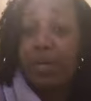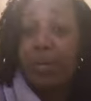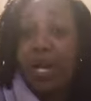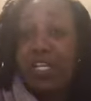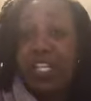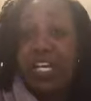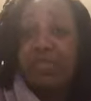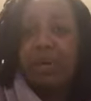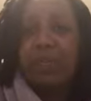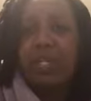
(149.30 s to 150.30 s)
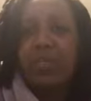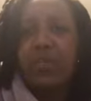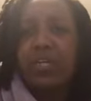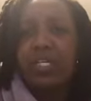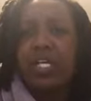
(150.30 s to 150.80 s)
to apologize about my
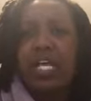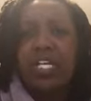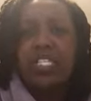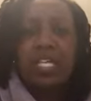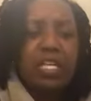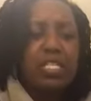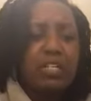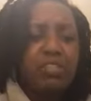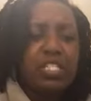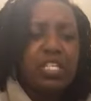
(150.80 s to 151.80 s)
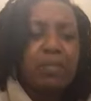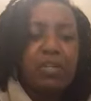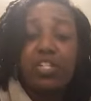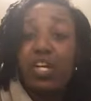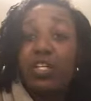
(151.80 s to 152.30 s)
daughter saying the stuff she said
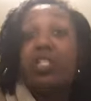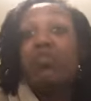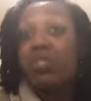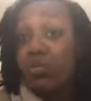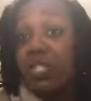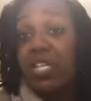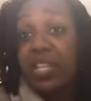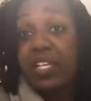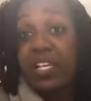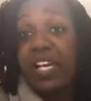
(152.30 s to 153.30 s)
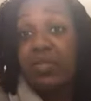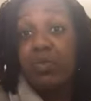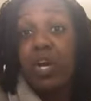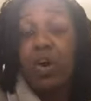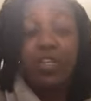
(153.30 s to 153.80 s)
about Shaunie's, which was nothing, as
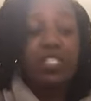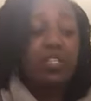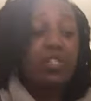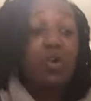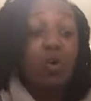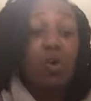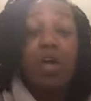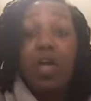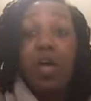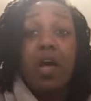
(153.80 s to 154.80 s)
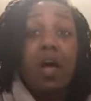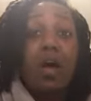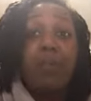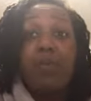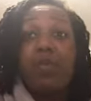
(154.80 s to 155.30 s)
we all saw.
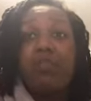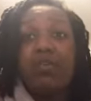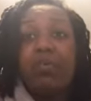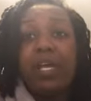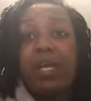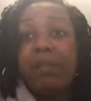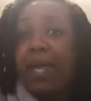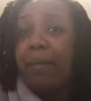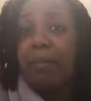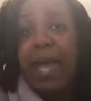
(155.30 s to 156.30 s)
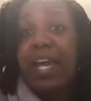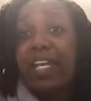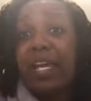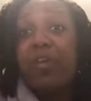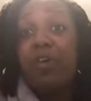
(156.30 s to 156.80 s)
And we can replay that back.
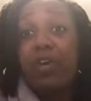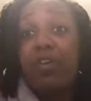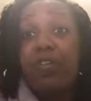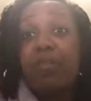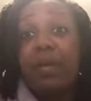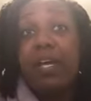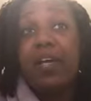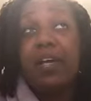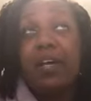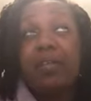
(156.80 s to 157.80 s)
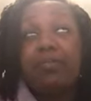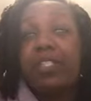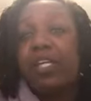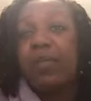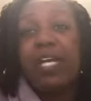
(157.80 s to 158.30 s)
And I know they're going to replay.
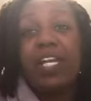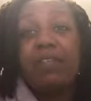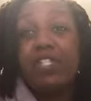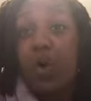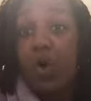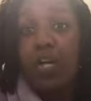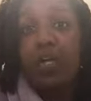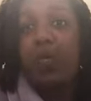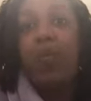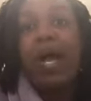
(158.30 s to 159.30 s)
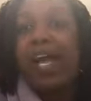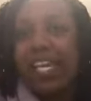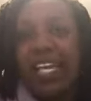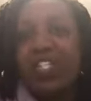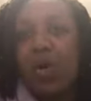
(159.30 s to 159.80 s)
I can't even talk. Why I
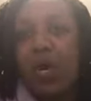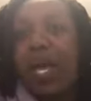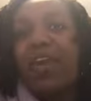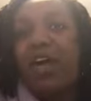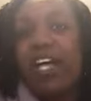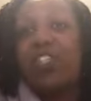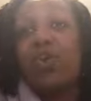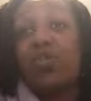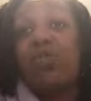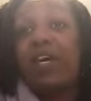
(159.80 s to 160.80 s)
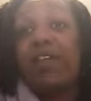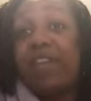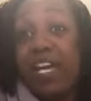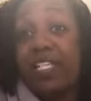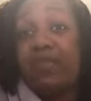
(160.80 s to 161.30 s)
can't talk? I talk too fucking
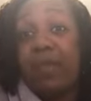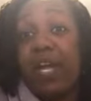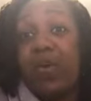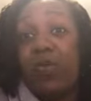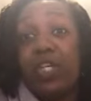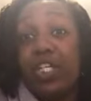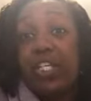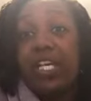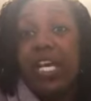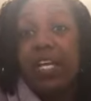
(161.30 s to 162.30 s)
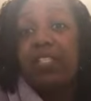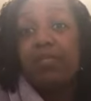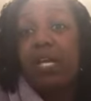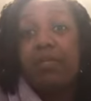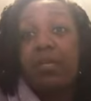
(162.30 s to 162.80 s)
fast for my own good.
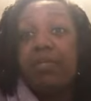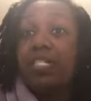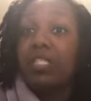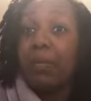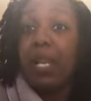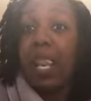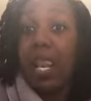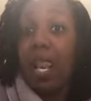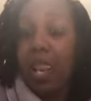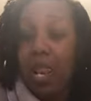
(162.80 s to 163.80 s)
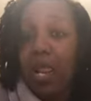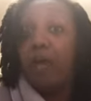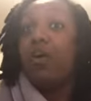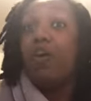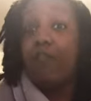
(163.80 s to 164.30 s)
Sometimes I'd be stumbling
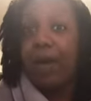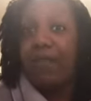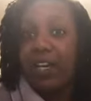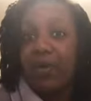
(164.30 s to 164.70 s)
over my fucking